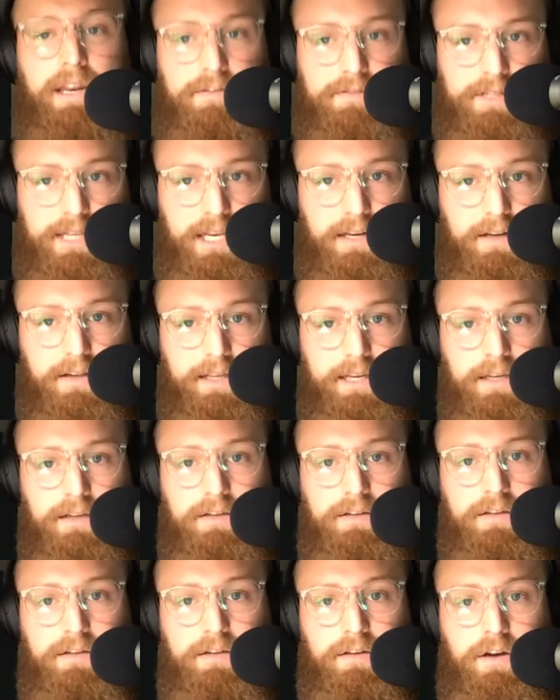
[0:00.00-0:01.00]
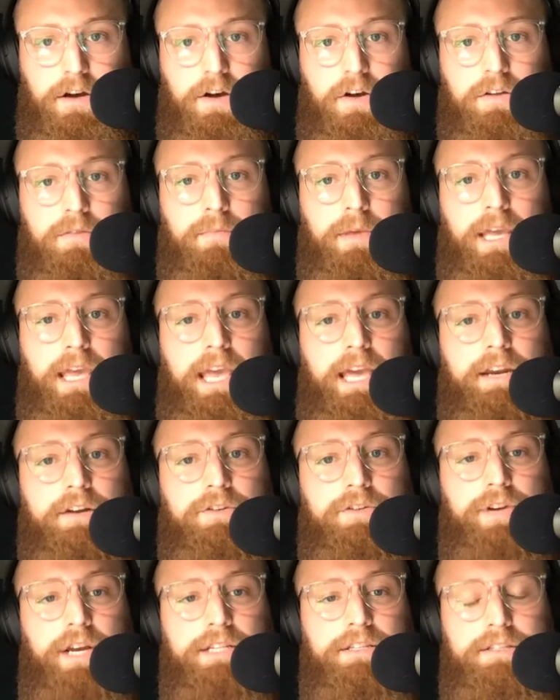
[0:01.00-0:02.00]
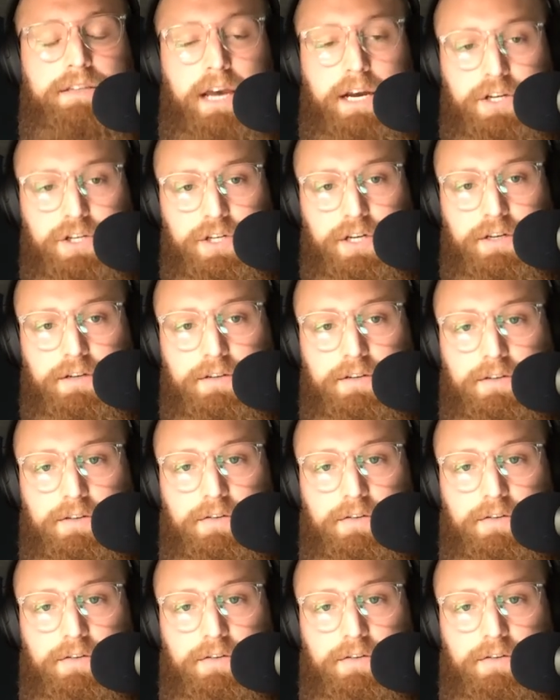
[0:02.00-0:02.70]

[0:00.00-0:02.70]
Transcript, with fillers: of signaling called mechanotransduction.